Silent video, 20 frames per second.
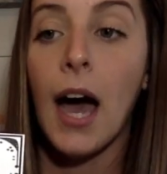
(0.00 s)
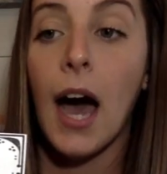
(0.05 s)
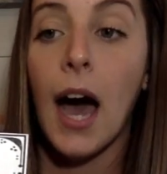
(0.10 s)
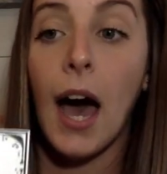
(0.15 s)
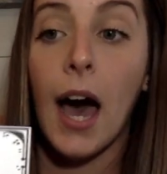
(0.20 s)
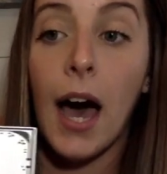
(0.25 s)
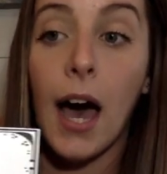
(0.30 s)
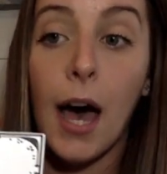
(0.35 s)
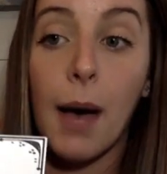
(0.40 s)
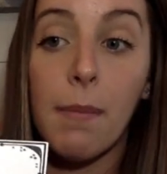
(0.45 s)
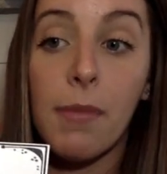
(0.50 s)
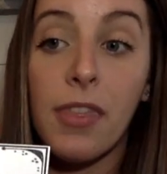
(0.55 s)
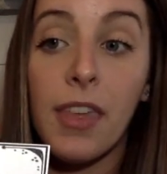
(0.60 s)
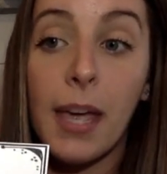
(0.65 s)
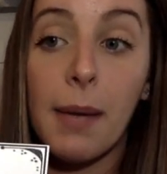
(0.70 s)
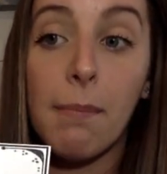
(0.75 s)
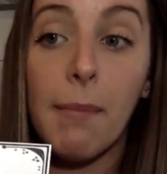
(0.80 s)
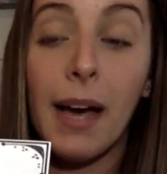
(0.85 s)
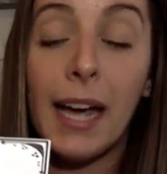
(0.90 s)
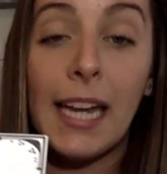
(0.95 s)

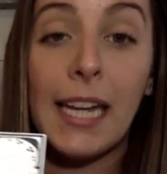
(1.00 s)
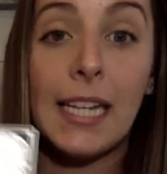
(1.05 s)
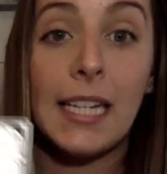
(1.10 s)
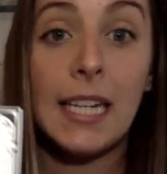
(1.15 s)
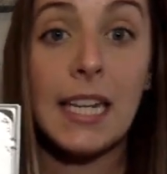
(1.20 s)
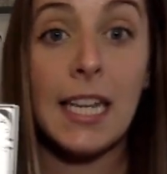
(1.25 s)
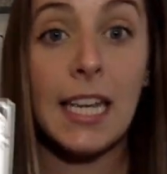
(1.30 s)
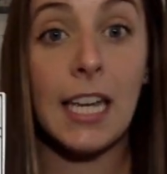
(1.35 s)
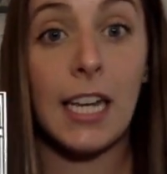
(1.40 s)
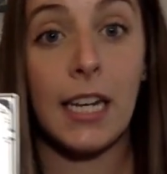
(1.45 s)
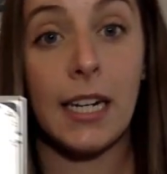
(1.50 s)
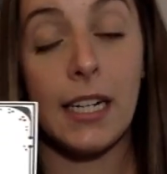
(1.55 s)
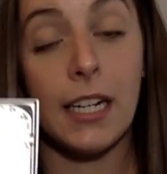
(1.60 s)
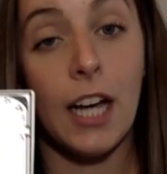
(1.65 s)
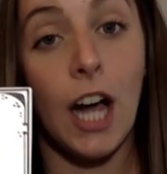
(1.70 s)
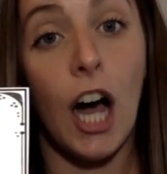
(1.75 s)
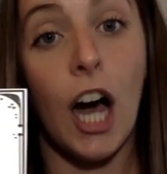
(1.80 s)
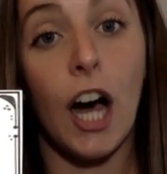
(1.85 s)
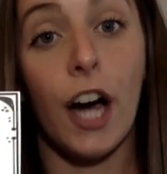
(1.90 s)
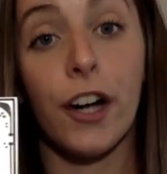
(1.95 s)
they might
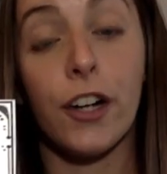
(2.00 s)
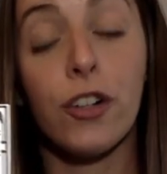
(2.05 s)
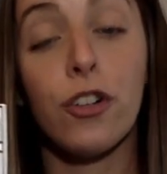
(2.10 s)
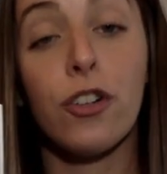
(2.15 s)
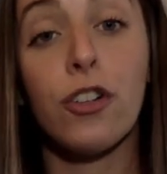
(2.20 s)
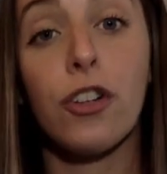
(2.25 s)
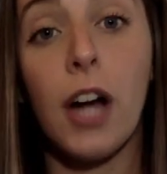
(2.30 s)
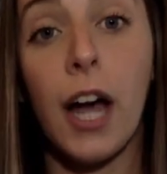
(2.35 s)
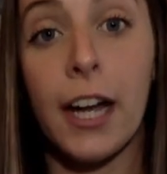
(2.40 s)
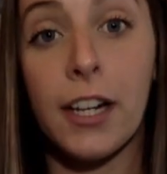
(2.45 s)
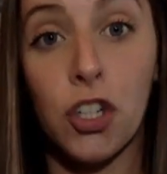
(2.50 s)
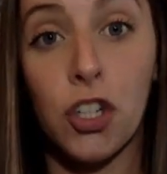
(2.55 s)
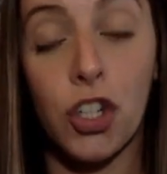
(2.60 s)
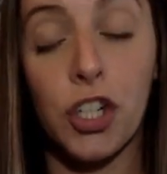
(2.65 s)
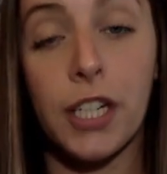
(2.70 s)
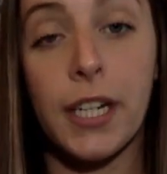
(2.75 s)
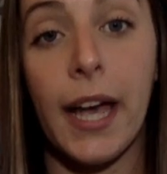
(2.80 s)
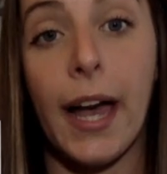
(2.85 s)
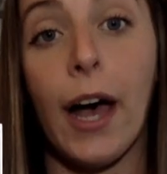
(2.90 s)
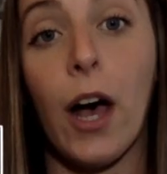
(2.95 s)
need a
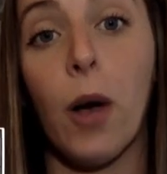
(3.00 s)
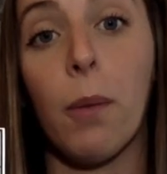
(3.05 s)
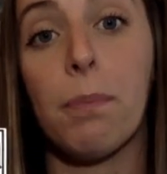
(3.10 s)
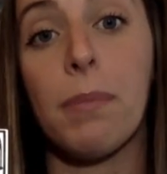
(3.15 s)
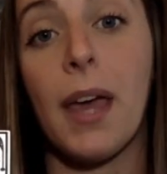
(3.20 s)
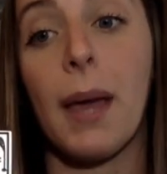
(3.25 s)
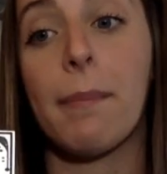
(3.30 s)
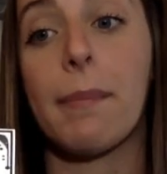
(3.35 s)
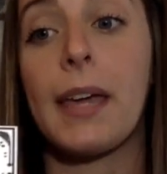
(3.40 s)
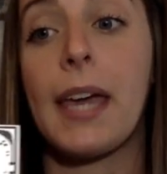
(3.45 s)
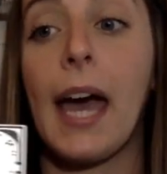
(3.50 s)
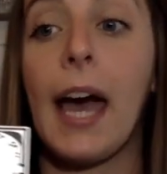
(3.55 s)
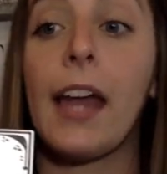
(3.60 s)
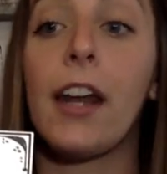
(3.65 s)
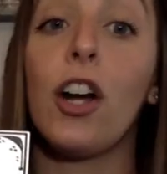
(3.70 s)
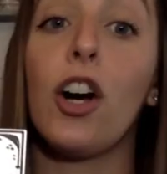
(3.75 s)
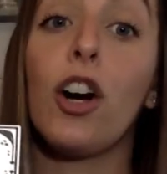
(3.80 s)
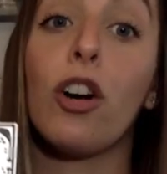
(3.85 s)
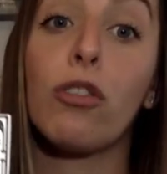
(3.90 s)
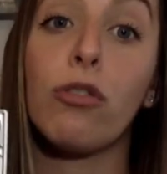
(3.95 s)
crutch to help them
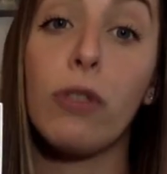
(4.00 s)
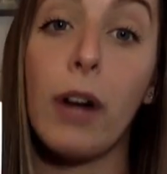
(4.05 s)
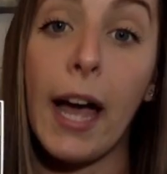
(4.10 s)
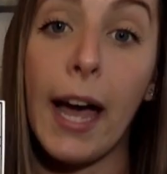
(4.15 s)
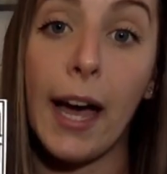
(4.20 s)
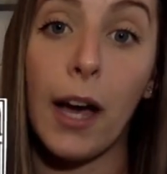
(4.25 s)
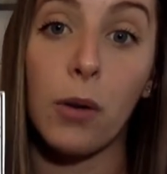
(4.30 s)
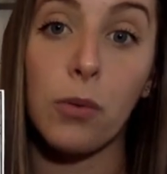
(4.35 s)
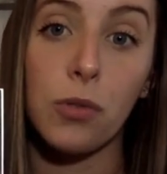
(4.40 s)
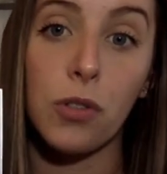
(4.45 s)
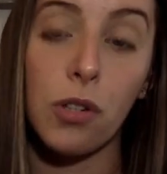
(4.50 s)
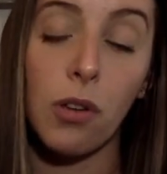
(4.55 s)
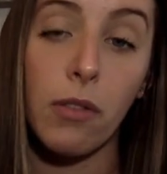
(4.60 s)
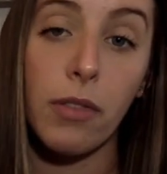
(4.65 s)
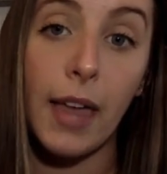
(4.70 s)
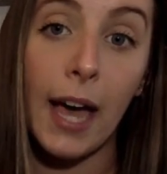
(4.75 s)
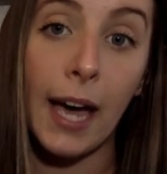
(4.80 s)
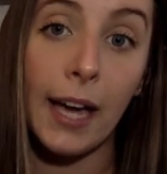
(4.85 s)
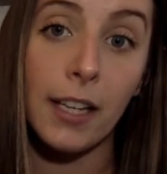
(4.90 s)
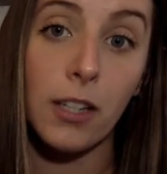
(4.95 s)
get around. So
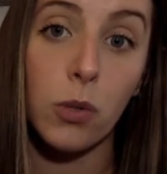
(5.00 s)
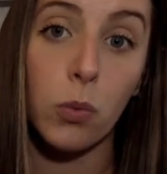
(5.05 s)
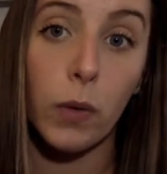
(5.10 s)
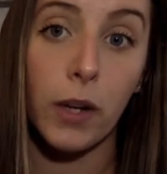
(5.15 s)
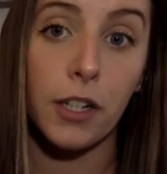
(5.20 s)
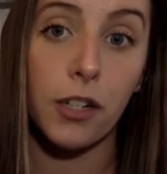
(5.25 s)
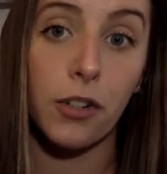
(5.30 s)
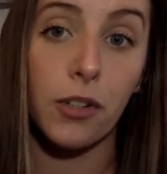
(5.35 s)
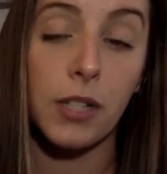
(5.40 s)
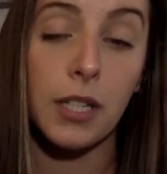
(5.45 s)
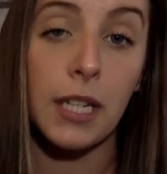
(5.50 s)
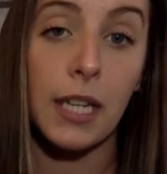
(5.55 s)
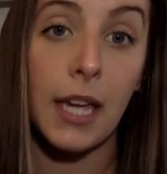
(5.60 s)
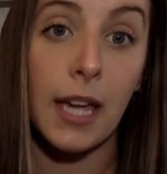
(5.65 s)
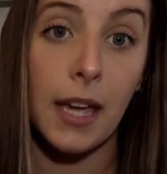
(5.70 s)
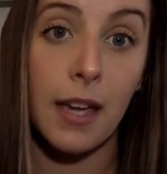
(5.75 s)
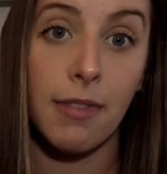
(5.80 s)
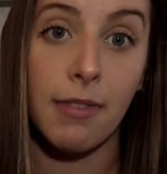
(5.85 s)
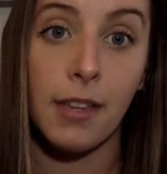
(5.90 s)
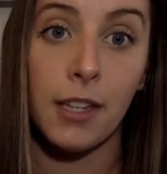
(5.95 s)
that is what you're
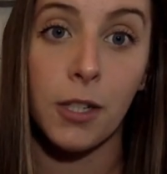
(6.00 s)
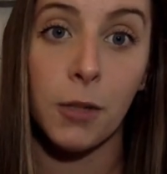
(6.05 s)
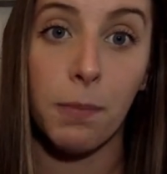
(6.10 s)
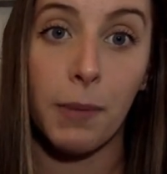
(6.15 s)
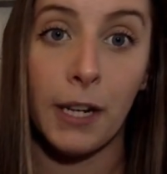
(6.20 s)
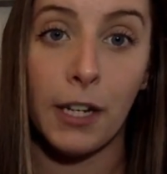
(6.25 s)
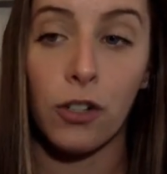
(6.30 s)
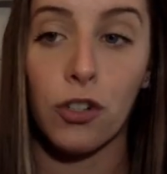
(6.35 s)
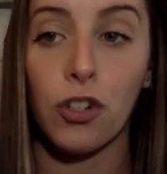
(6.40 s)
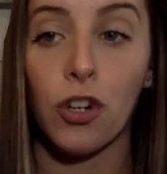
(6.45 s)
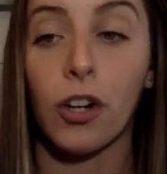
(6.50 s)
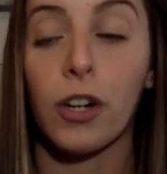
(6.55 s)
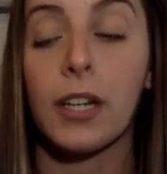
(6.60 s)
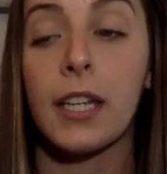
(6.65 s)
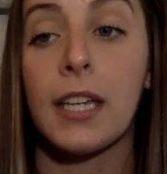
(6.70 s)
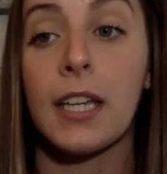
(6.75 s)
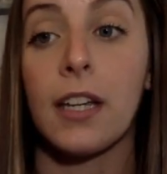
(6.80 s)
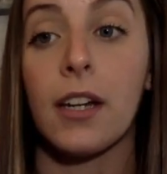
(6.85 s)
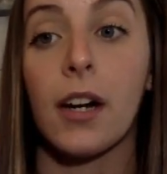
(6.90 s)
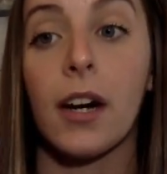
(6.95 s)
seeing in this picture
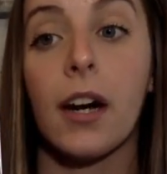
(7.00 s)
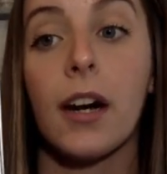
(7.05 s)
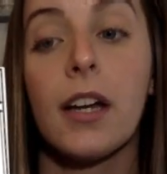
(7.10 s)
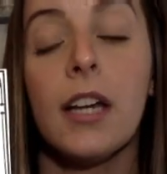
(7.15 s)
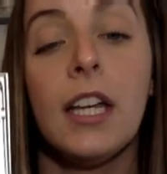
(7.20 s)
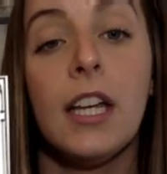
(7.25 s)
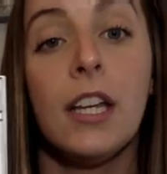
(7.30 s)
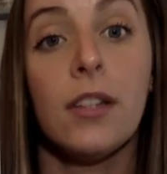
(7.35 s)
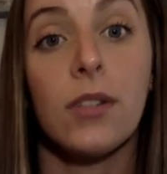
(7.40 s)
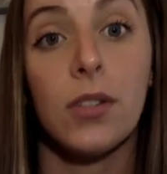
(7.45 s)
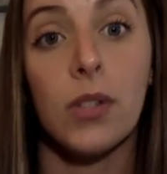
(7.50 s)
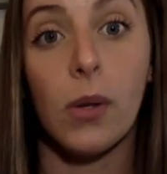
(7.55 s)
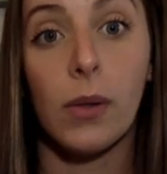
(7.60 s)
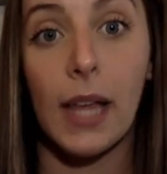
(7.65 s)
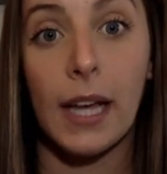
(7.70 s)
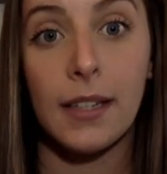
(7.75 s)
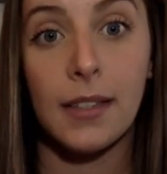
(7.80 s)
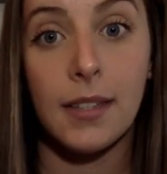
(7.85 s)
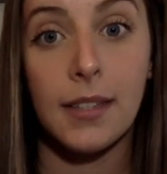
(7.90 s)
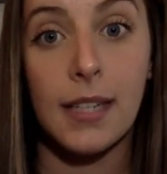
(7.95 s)
here. So
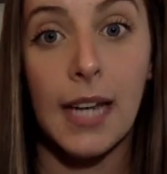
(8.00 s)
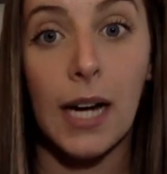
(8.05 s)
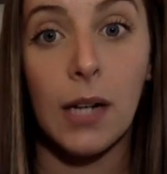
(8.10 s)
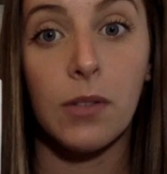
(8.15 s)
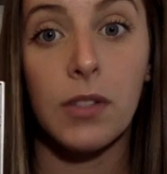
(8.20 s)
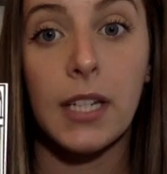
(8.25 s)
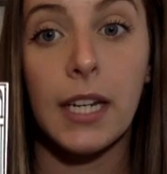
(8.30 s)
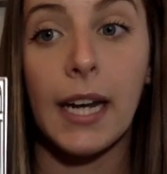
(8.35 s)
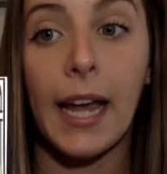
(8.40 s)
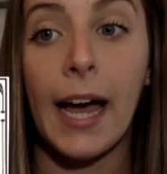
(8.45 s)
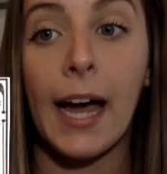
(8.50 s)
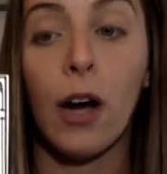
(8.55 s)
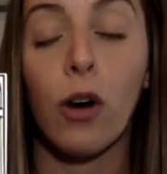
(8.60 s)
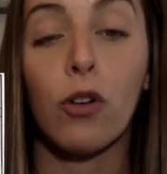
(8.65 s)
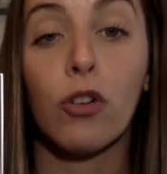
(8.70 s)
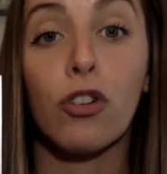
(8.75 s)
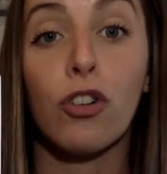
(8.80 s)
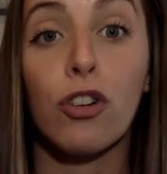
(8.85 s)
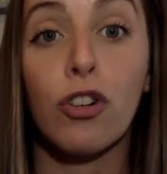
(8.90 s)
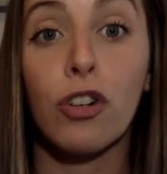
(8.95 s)
let's sound it
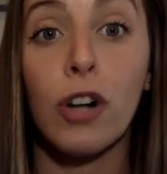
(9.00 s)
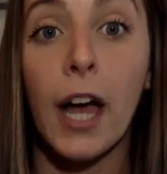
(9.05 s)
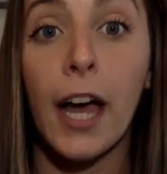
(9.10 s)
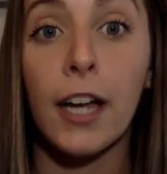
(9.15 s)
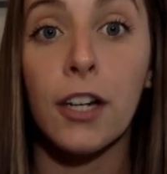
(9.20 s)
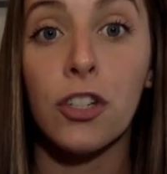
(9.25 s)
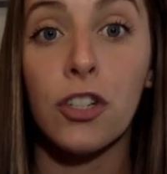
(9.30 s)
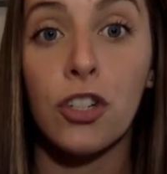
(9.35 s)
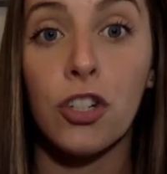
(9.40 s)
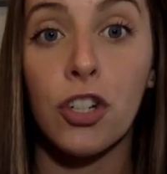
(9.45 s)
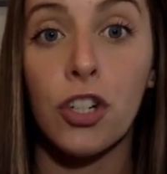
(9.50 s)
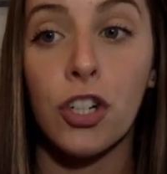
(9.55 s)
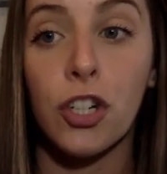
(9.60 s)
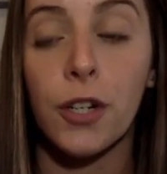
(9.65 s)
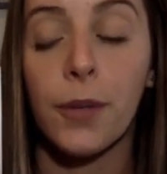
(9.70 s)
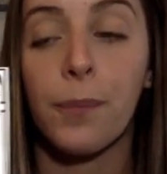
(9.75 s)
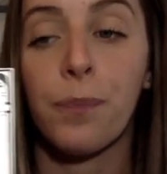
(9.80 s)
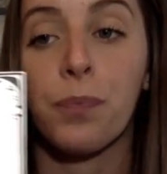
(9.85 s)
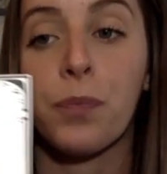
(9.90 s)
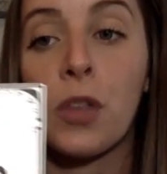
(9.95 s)
out.
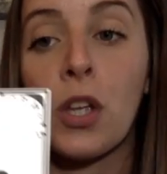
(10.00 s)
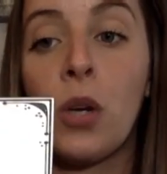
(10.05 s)
Crutch.